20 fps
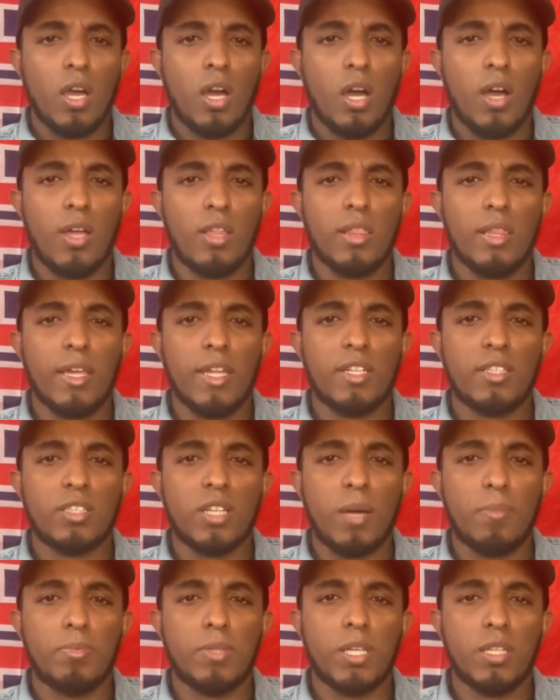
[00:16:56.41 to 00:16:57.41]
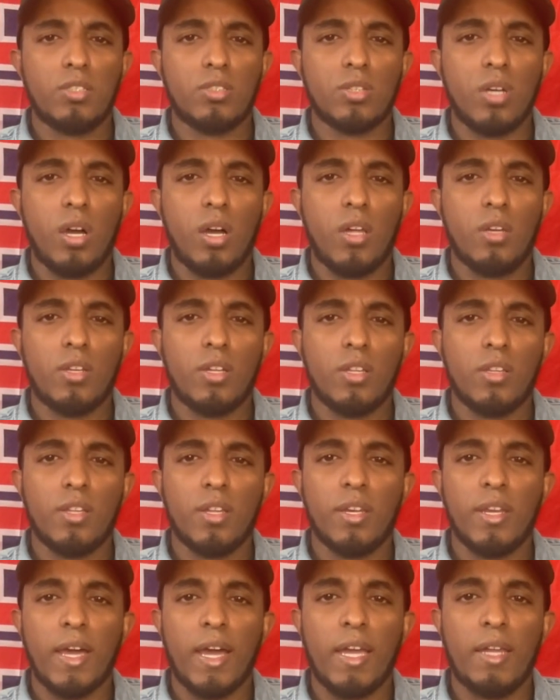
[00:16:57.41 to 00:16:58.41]
Latest updates on
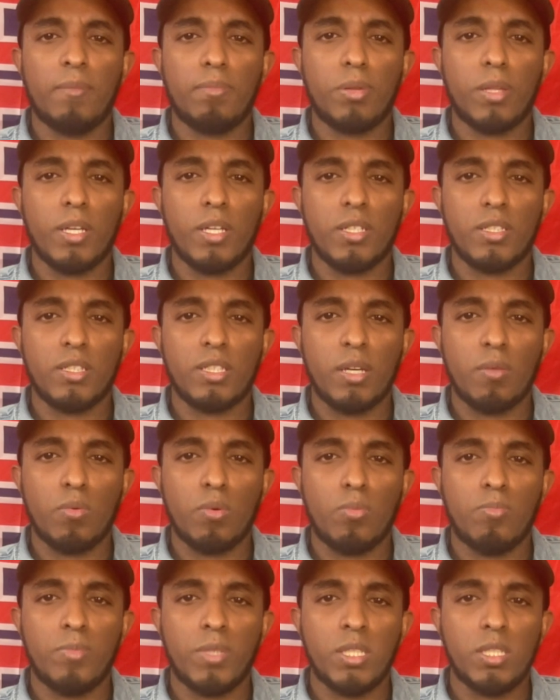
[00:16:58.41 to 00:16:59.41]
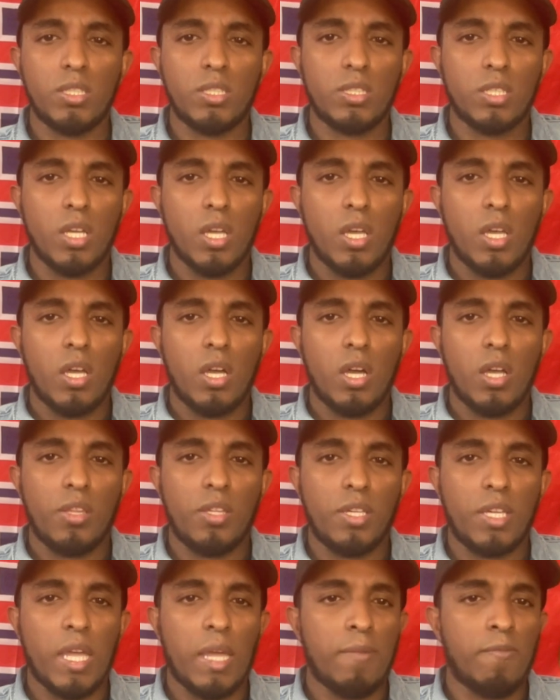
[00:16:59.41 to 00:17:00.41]
the 9 players that will miss
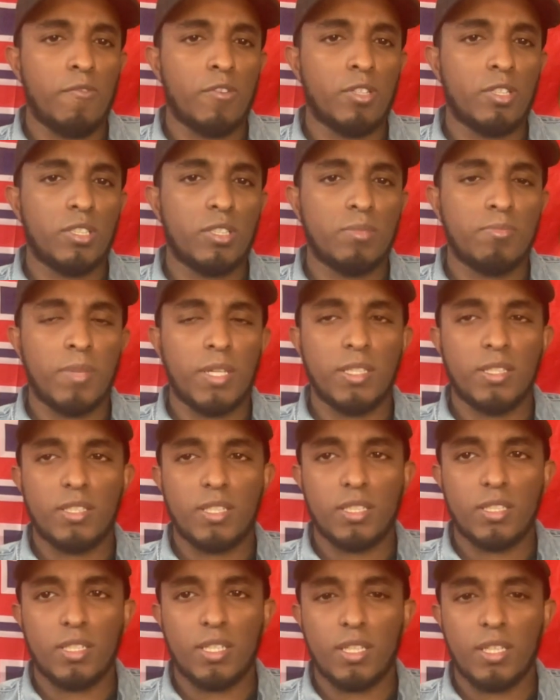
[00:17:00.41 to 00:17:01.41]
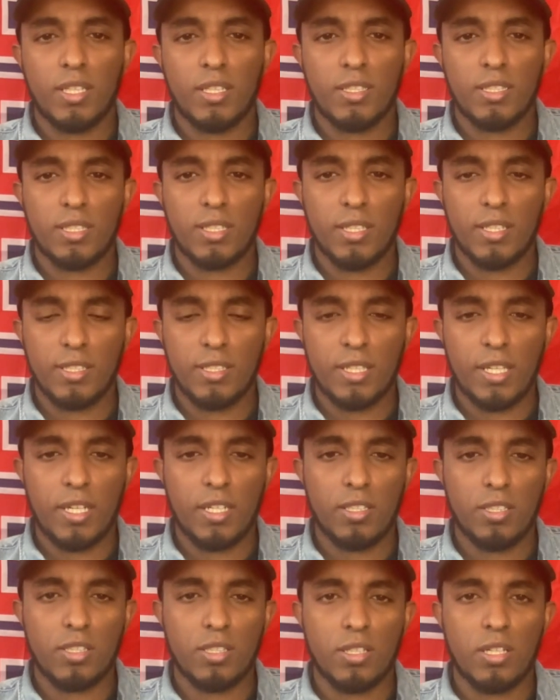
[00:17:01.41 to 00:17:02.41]
the game versus Man City. Let's get
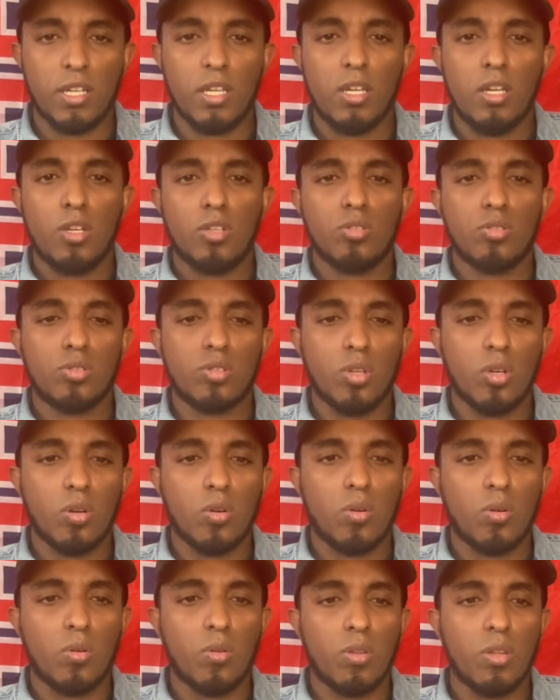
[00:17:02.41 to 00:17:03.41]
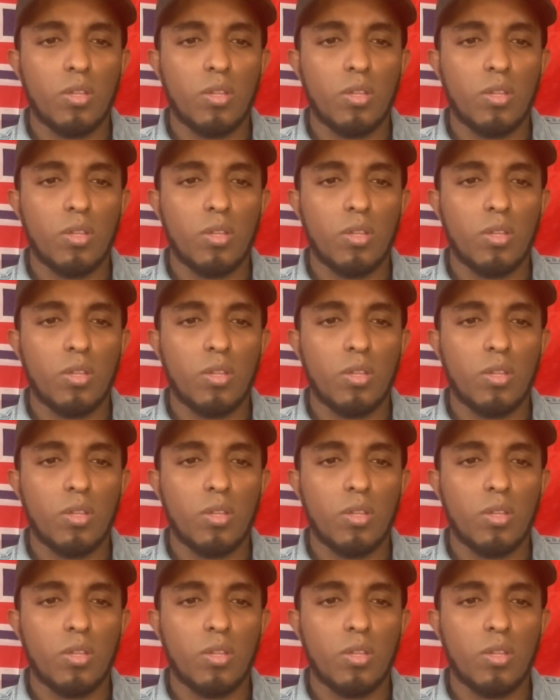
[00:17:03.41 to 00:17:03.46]
into it. So